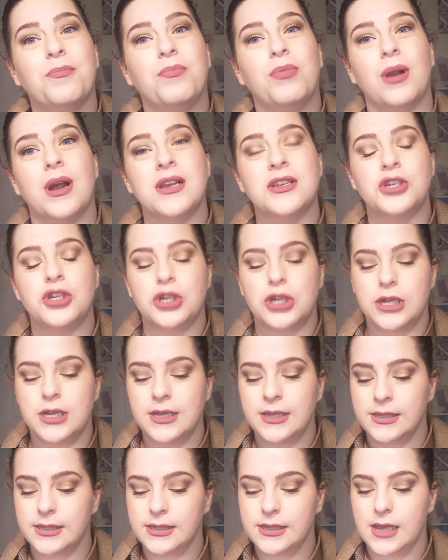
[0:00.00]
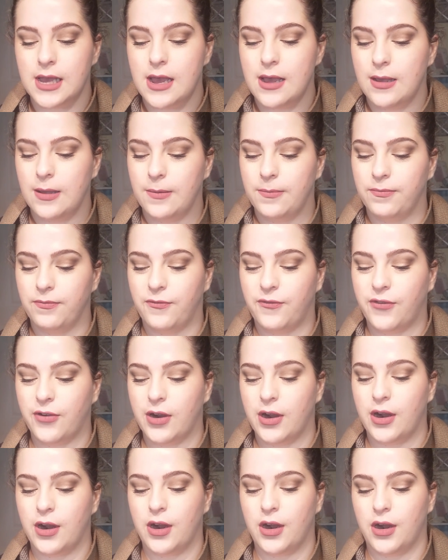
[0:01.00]
brushes
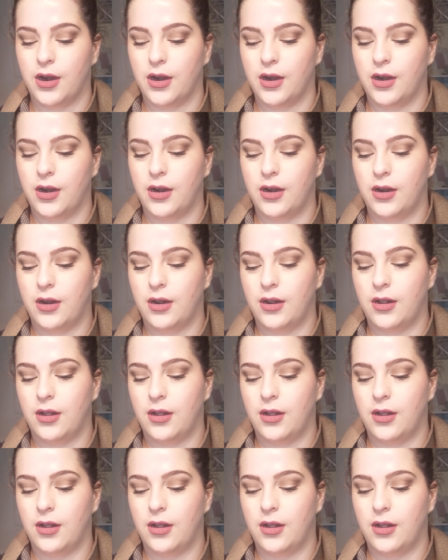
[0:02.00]
for